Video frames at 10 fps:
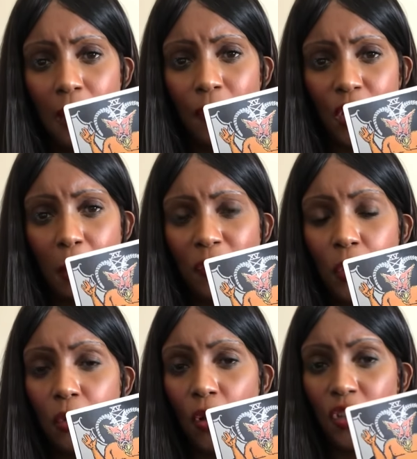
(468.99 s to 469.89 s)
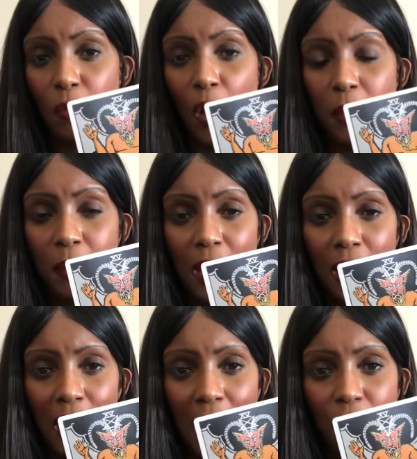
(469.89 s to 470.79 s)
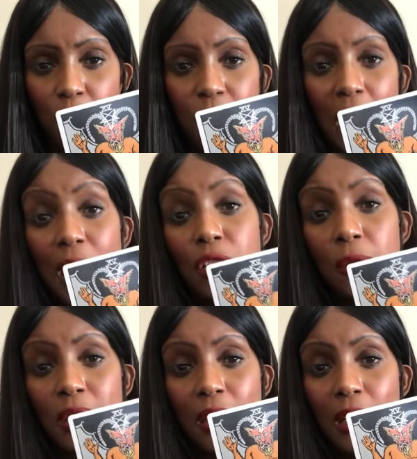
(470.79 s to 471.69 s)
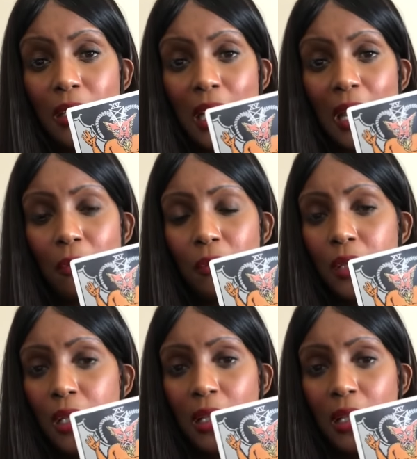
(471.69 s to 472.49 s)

For some of you guys, it might be being a couch potato, sitting down,